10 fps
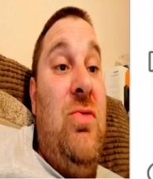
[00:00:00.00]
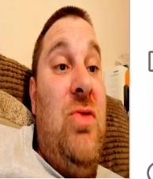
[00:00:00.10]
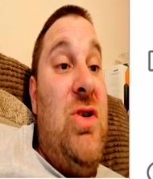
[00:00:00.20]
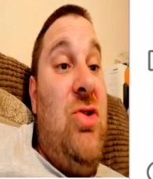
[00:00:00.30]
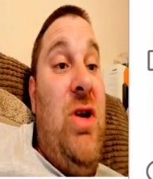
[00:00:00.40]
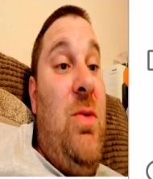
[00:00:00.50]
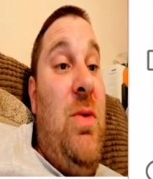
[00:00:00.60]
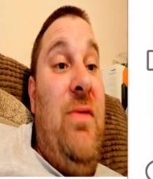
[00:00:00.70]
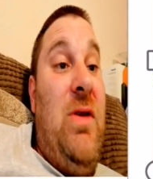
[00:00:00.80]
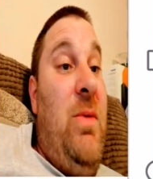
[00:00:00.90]
disagree
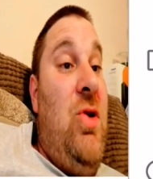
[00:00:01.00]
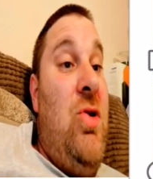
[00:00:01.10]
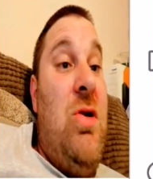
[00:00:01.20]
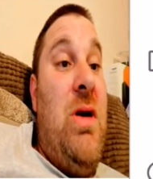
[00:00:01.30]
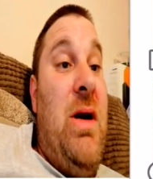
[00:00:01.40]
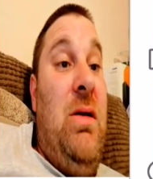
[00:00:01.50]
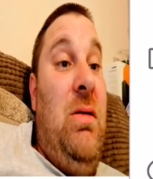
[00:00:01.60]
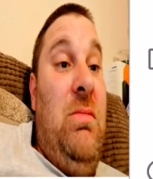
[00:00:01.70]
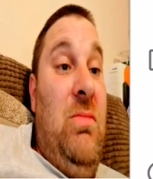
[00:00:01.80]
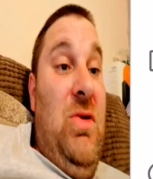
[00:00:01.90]
with, let me know and
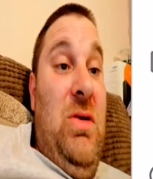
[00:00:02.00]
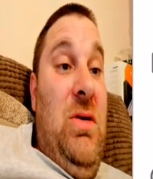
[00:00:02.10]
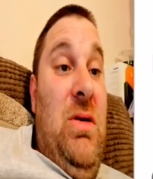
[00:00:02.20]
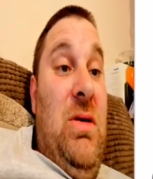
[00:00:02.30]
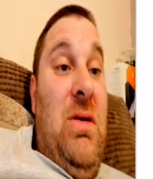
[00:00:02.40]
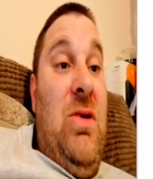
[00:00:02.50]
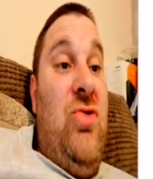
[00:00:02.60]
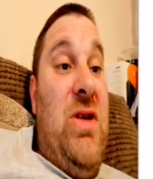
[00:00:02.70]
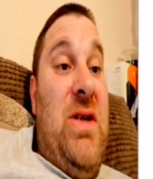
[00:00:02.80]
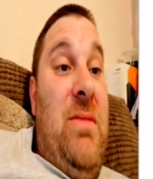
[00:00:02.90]
I'll
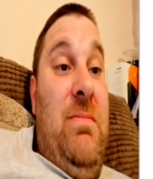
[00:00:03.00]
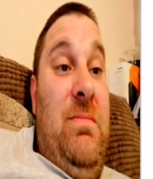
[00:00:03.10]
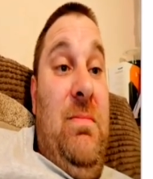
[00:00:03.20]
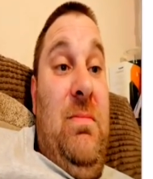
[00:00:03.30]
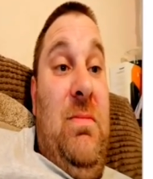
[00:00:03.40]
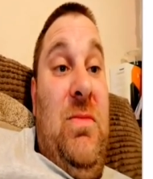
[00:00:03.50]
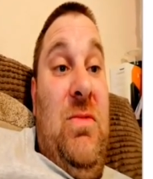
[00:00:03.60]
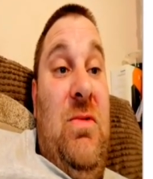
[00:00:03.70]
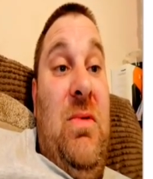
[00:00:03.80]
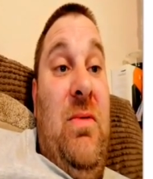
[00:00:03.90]
address it.
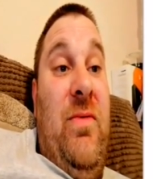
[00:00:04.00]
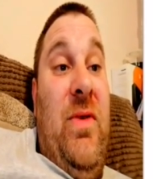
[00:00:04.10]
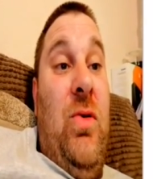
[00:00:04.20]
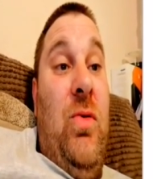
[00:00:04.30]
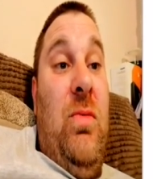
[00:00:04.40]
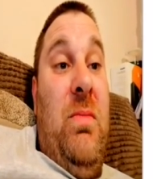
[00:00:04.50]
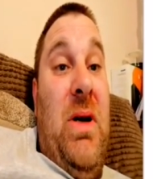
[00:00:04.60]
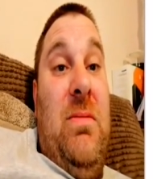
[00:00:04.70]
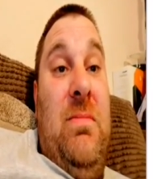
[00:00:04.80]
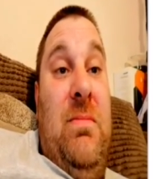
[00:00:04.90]
All right, thank you. Bye.